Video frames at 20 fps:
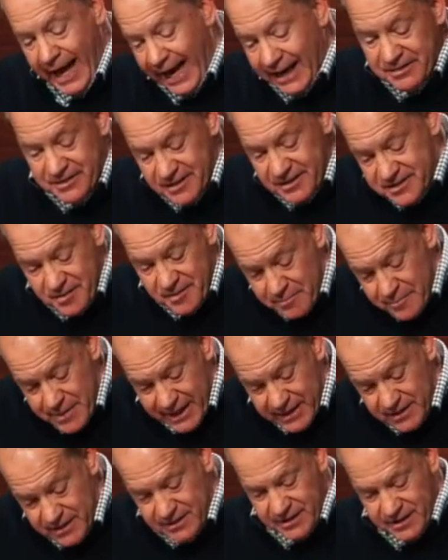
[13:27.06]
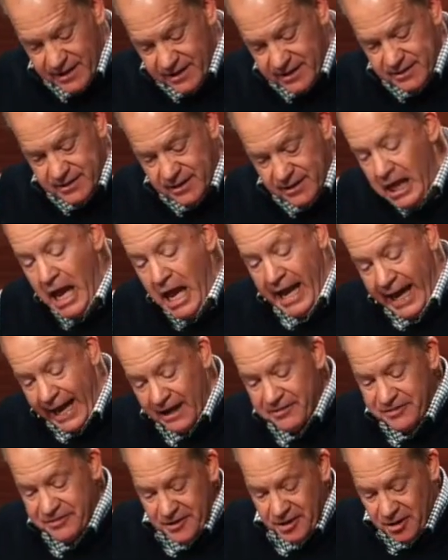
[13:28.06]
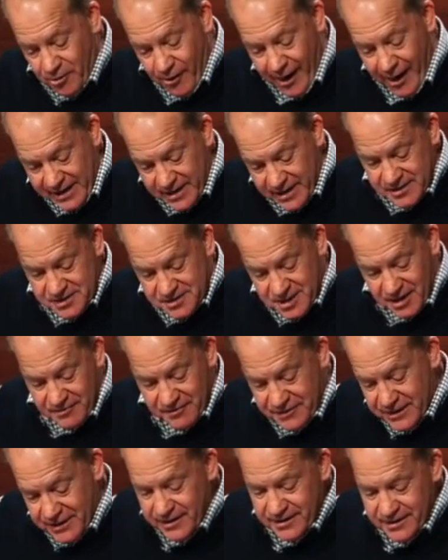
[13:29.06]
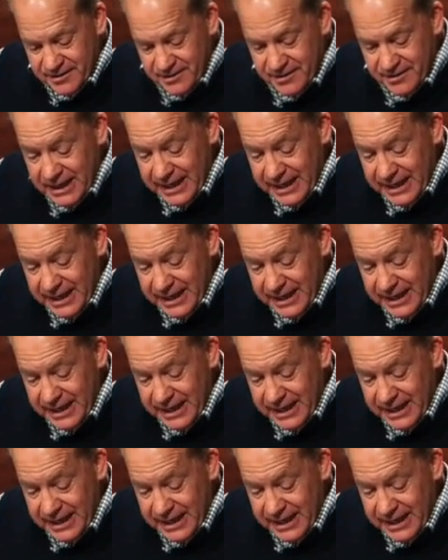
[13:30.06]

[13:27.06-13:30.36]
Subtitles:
and the dominion and the greatness of the